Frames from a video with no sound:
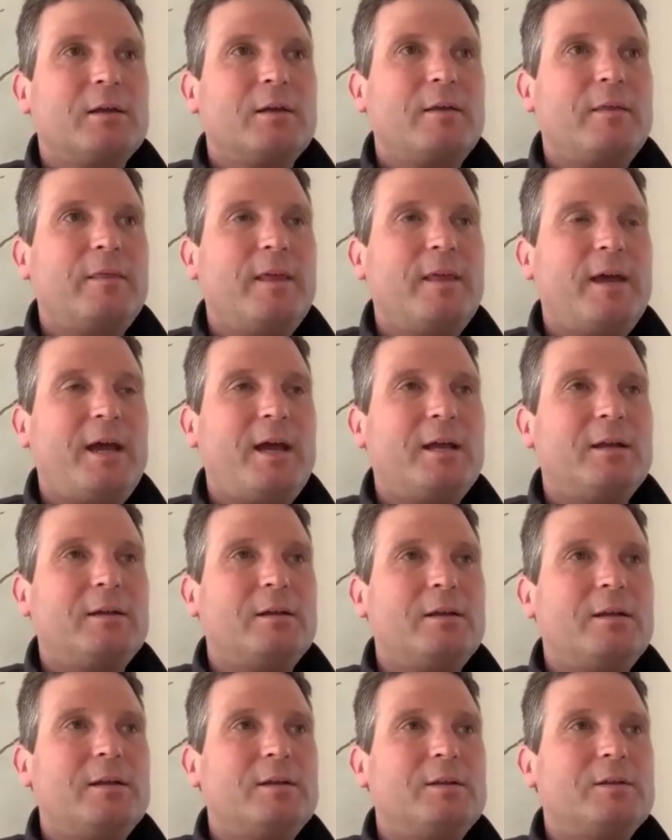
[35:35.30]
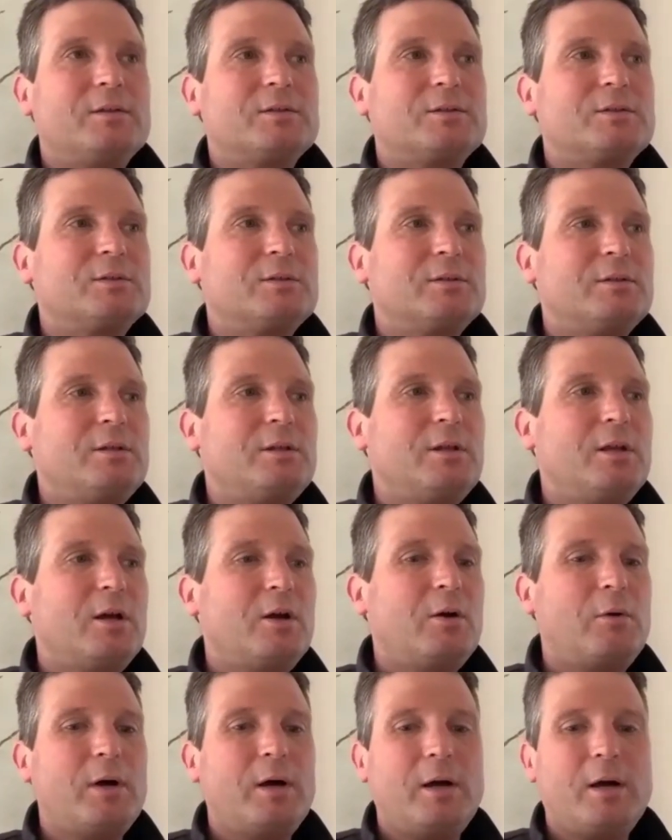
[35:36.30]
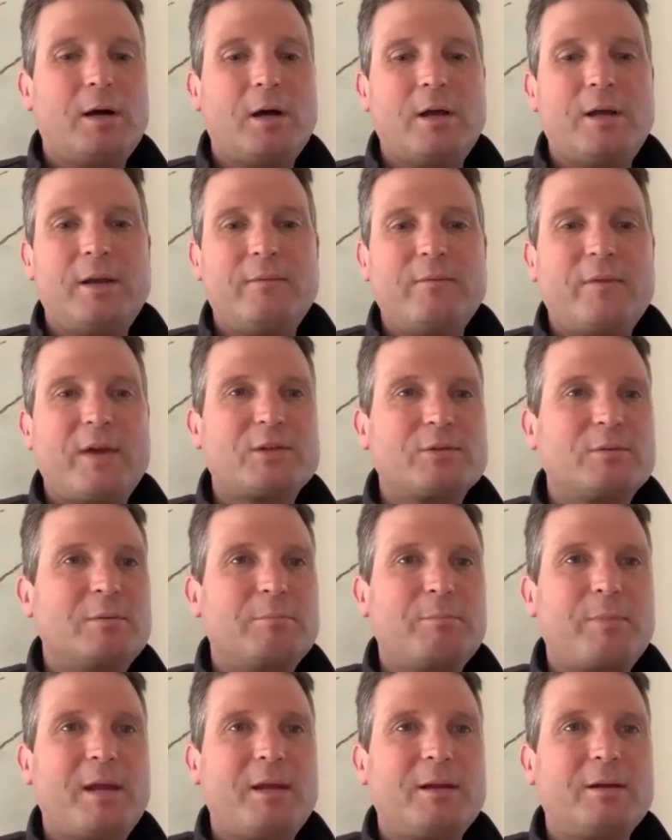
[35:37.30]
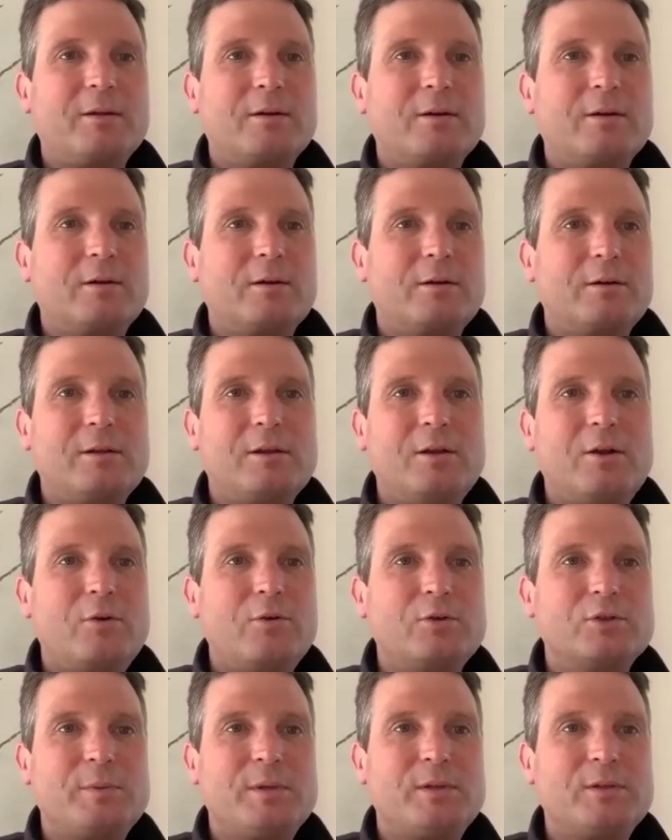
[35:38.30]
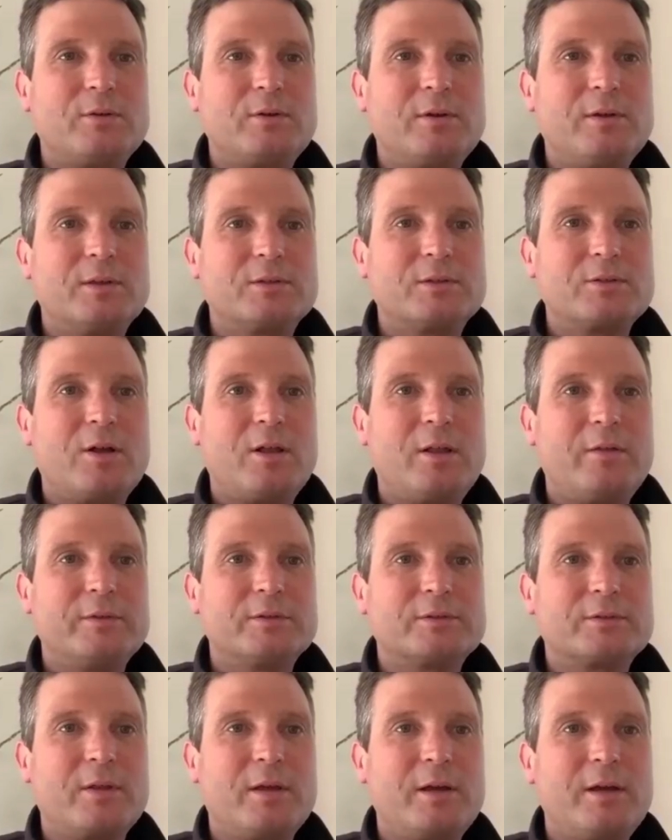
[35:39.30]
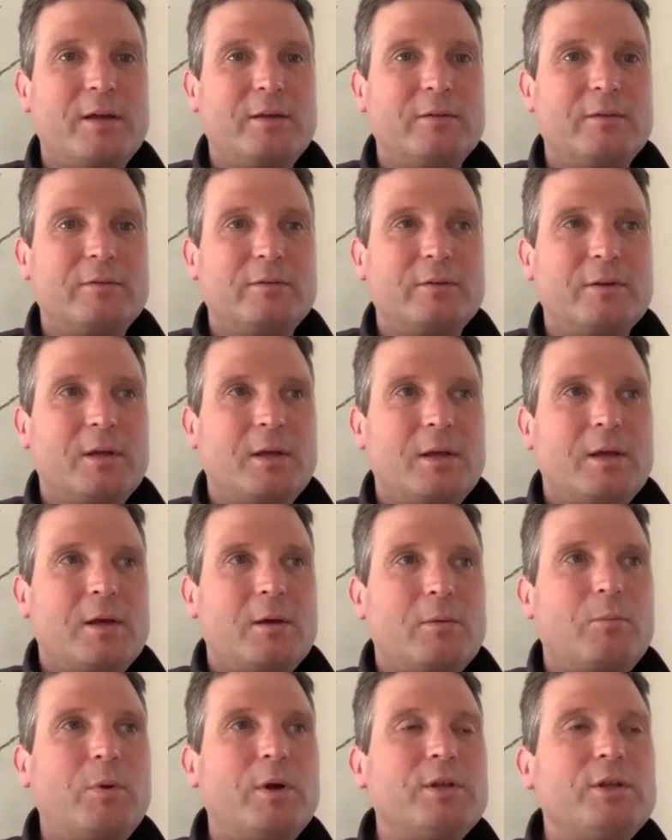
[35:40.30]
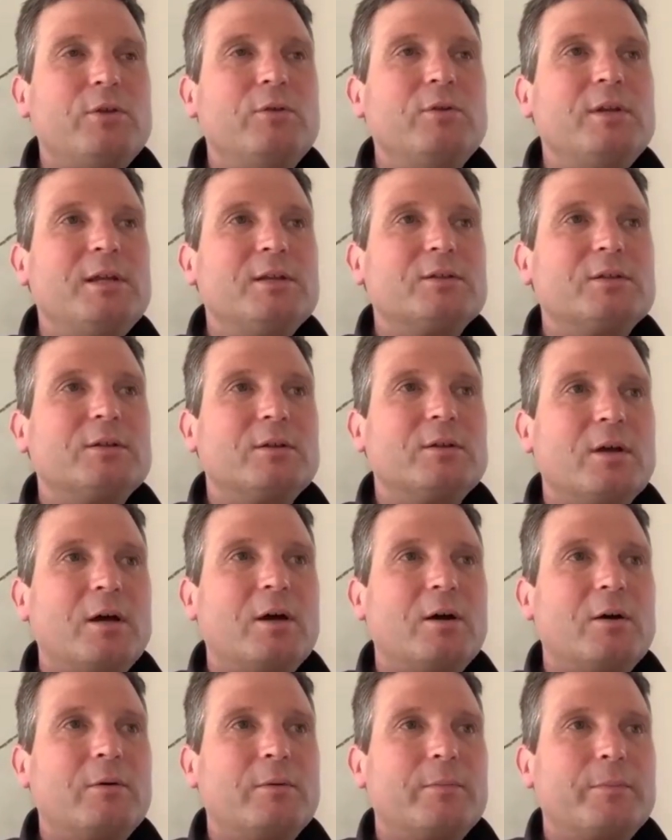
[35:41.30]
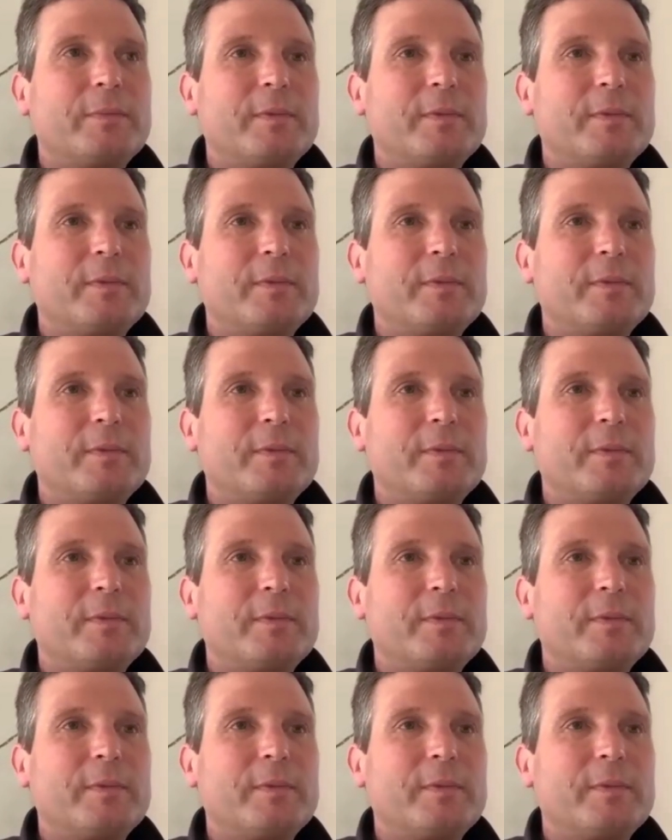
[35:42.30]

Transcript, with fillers: that is, you know, an investment banker, you know, who's been doing this all of his life. What you need to know